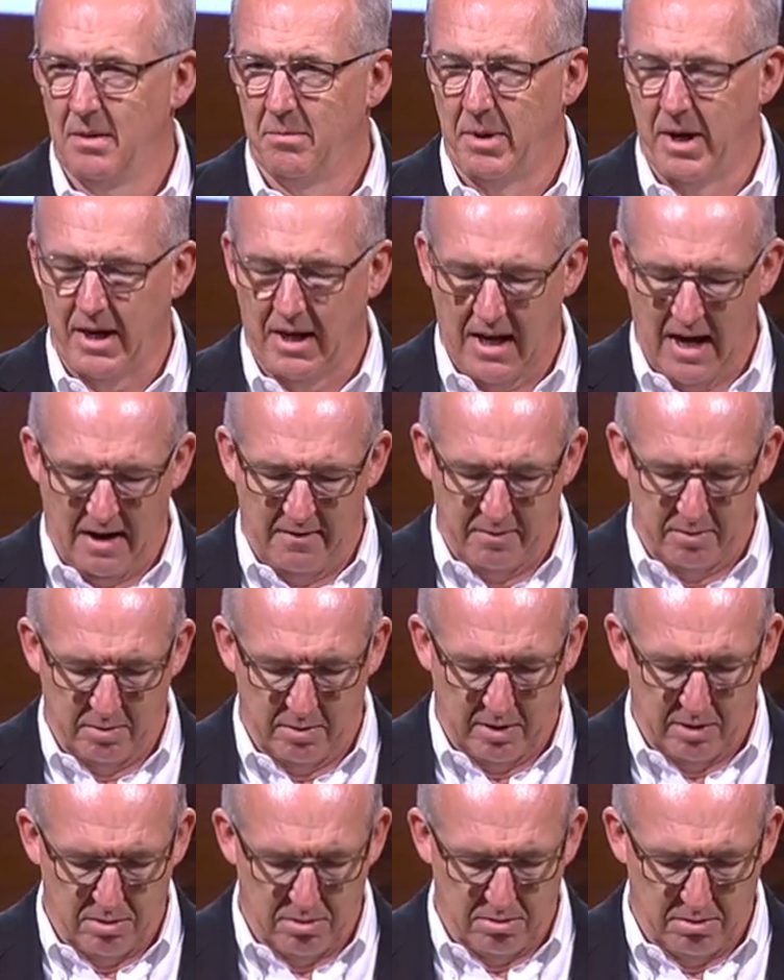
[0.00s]
Mike having
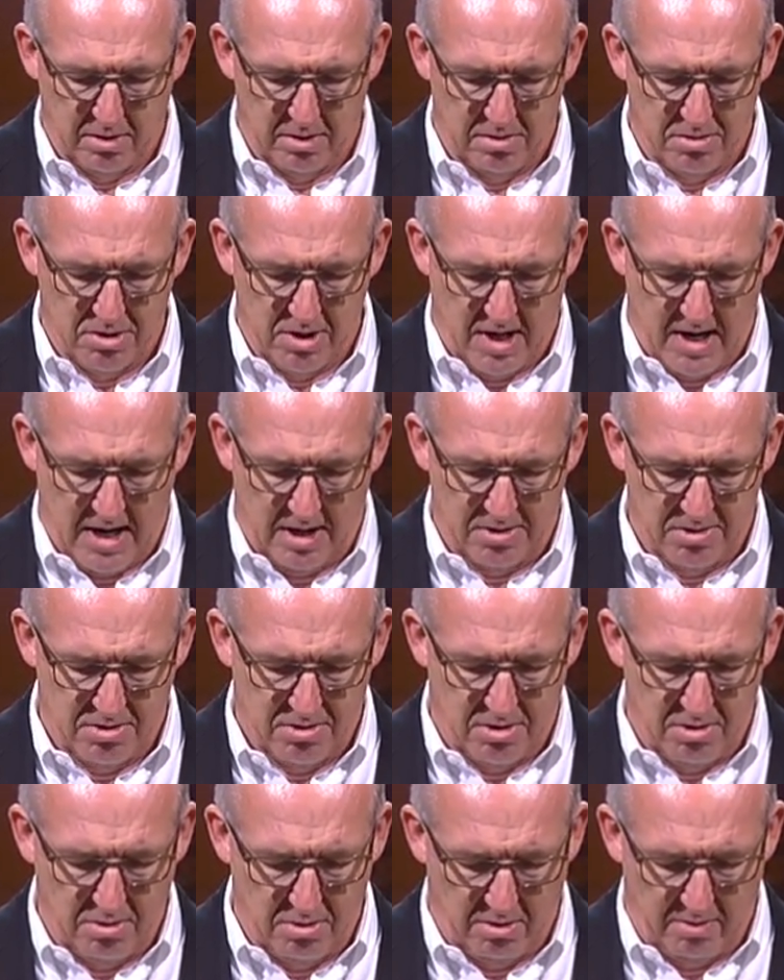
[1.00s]
recruited Josh
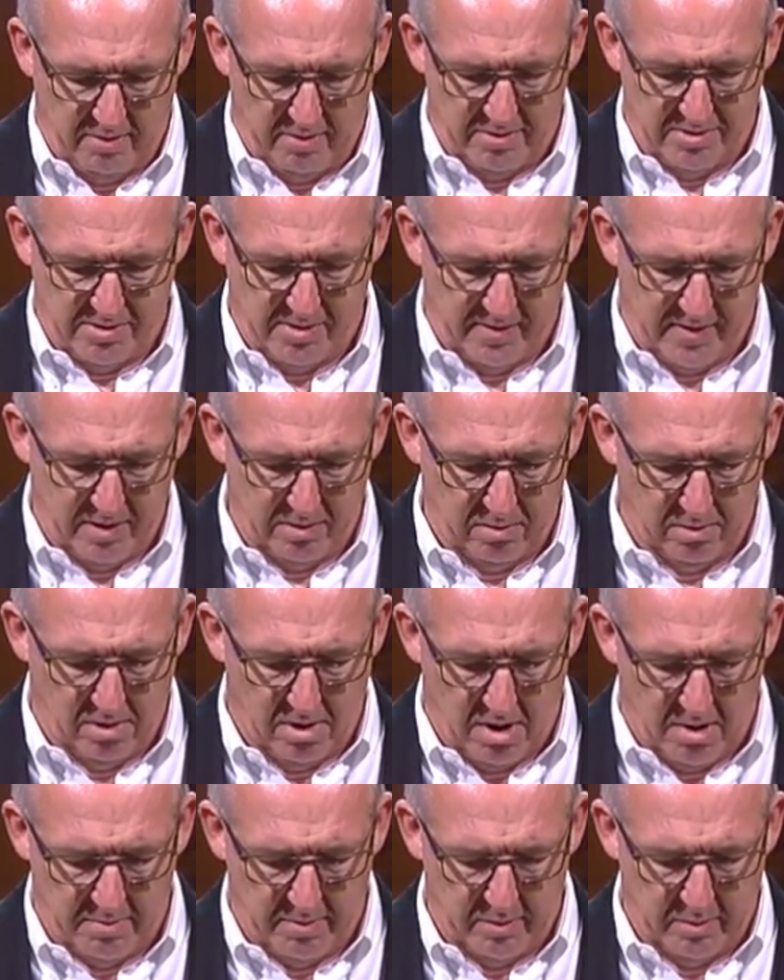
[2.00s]
to the University of
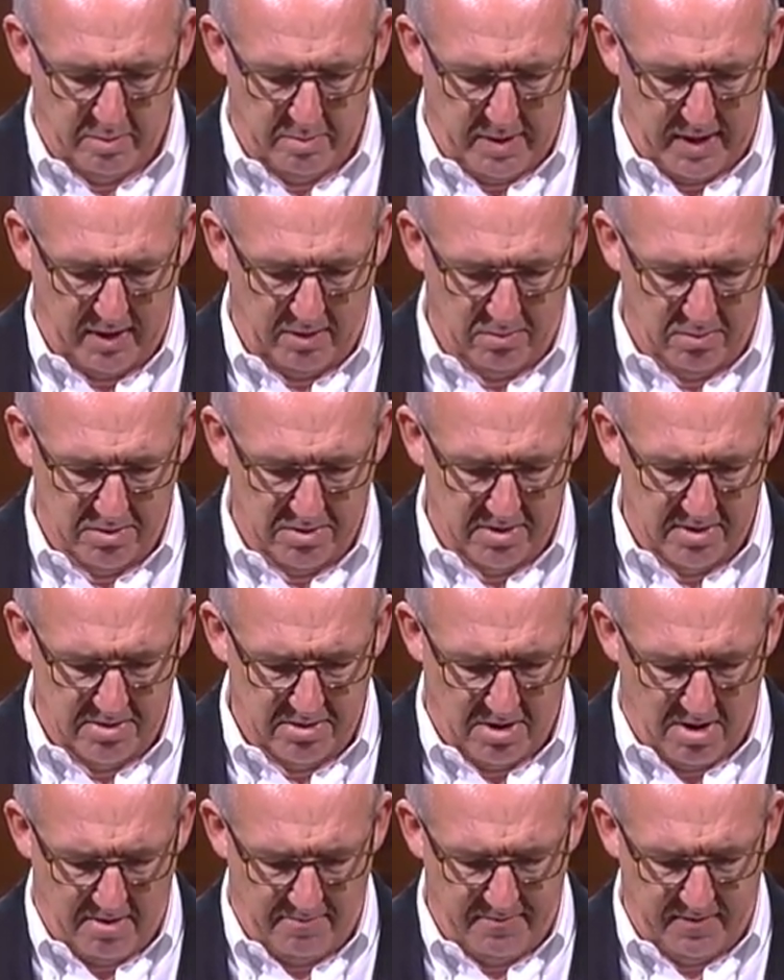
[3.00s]
Oklahoma, and Mike was
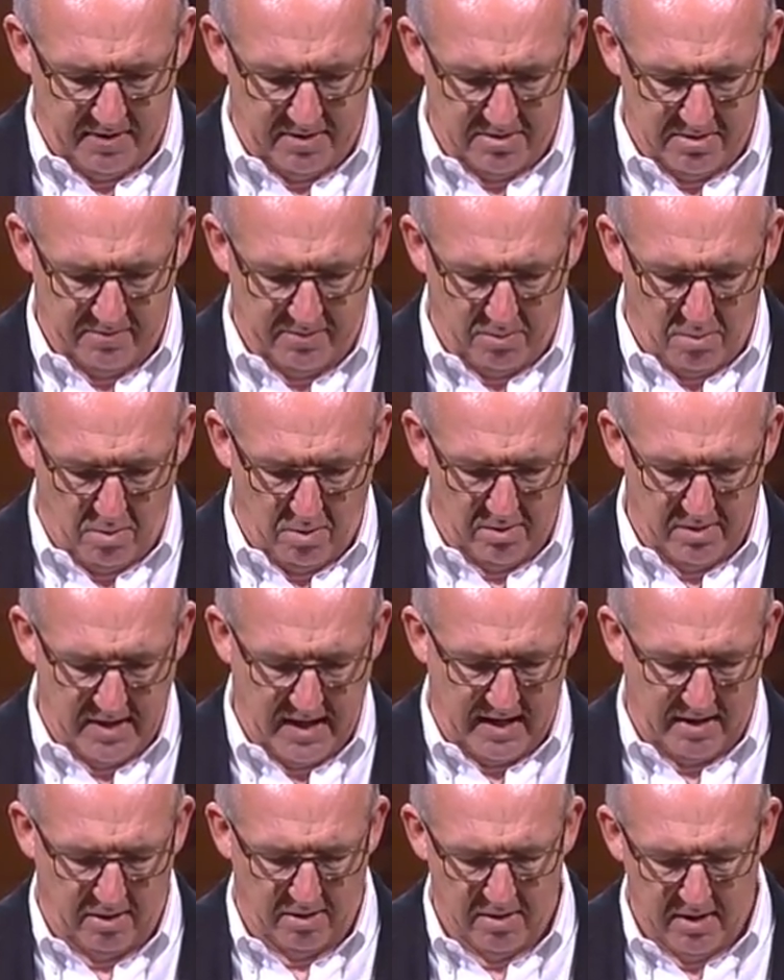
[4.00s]
its offensive
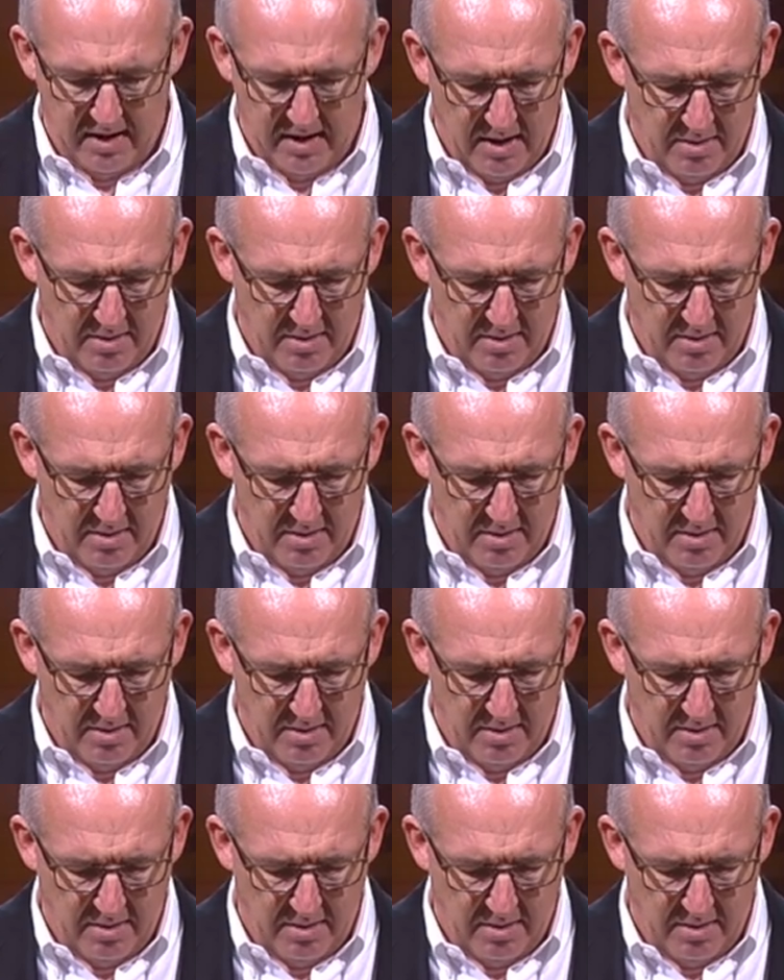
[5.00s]
coordinator.